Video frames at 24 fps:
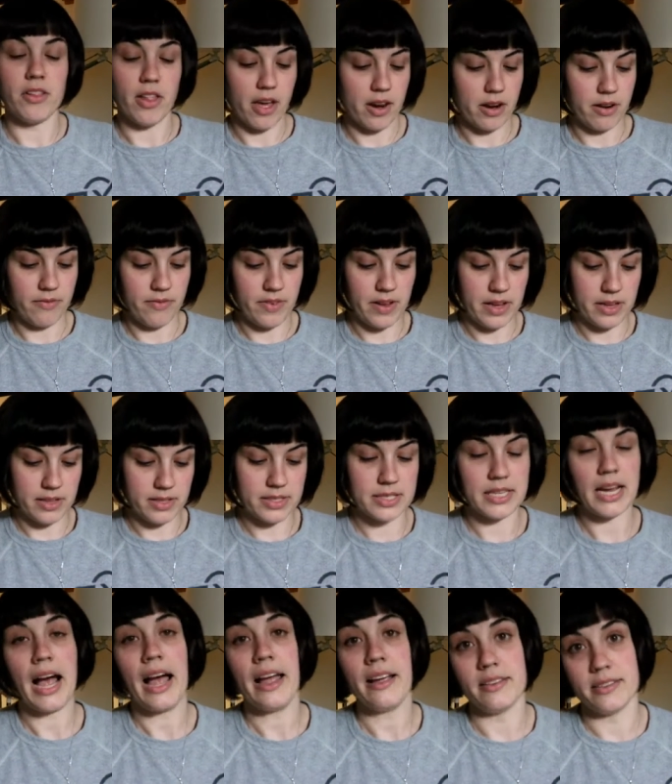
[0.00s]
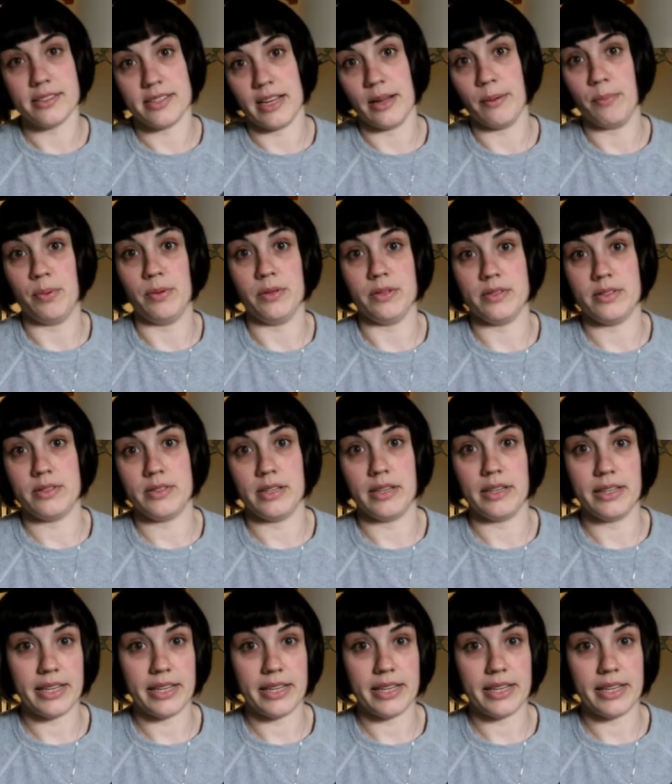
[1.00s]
a lot of is tile samples.